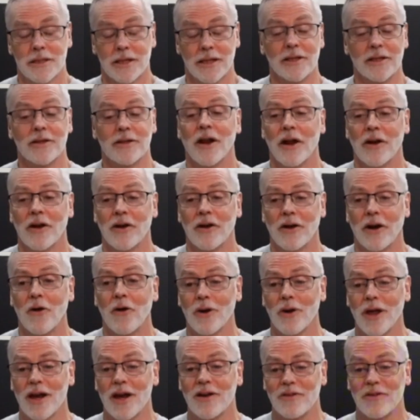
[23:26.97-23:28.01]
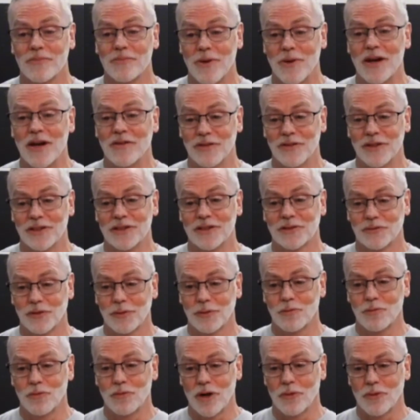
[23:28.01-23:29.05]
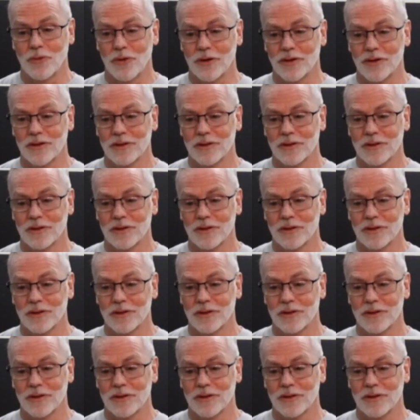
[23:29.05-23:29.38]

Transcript: a whole lot of benefits from breath work.